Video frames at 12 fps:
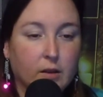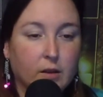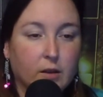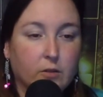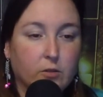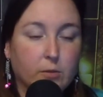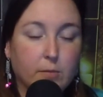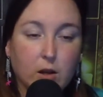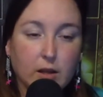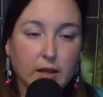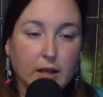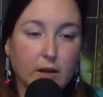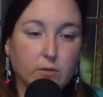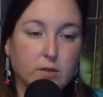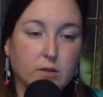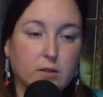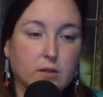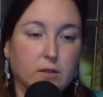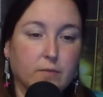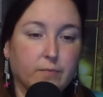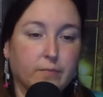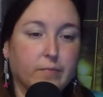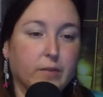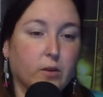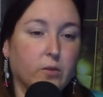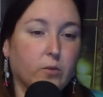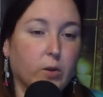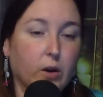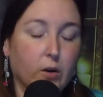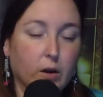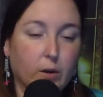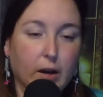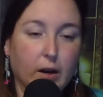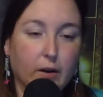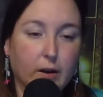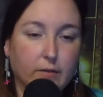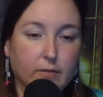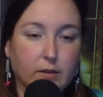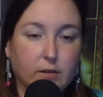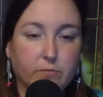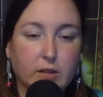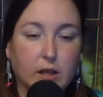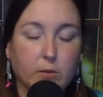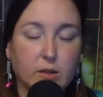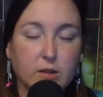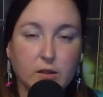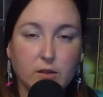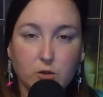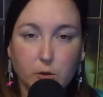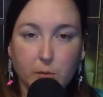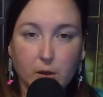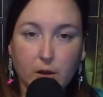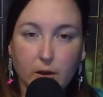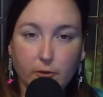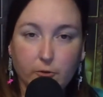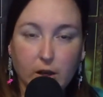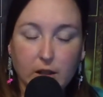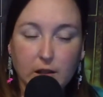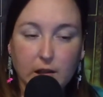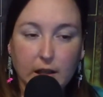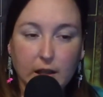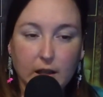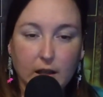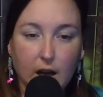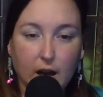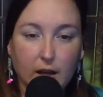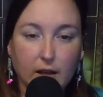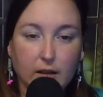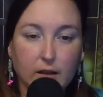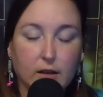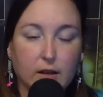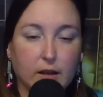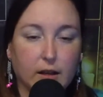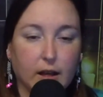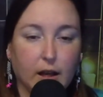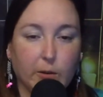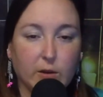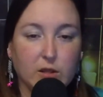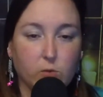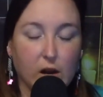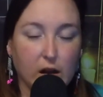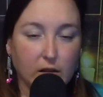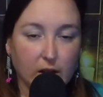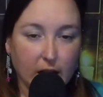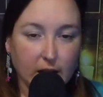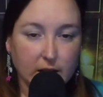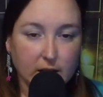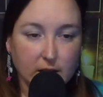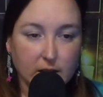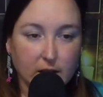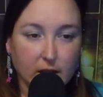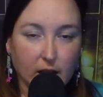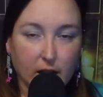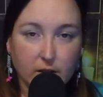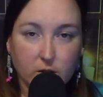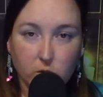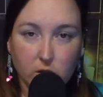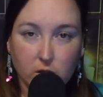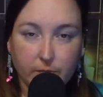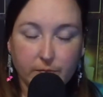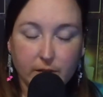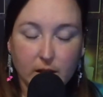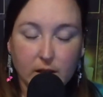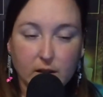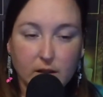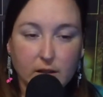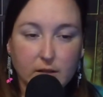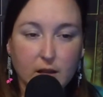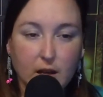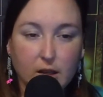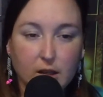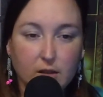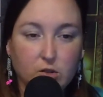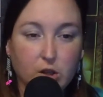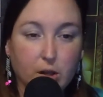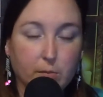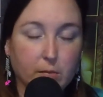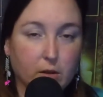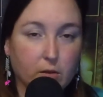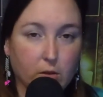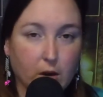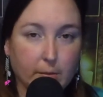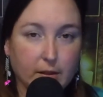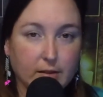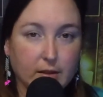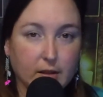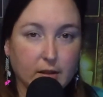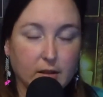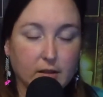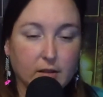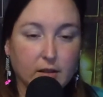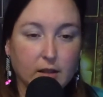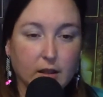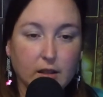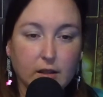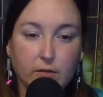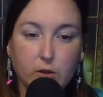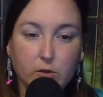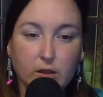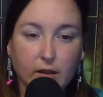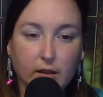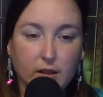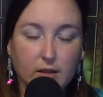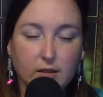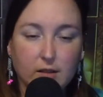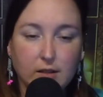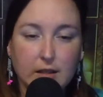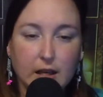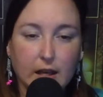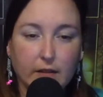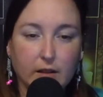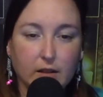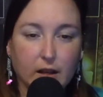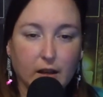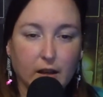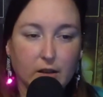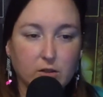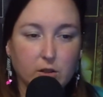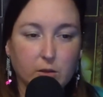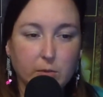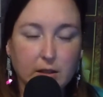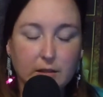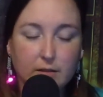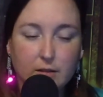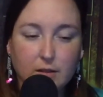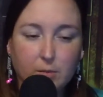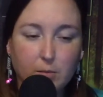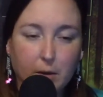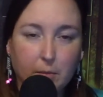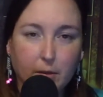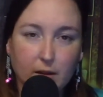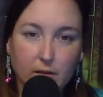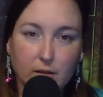From all accounts we are aware of, he was a super friendly guy. He was well liked in high school, said Jim Robinson, detective lieutenant at the Lancaster Police Department.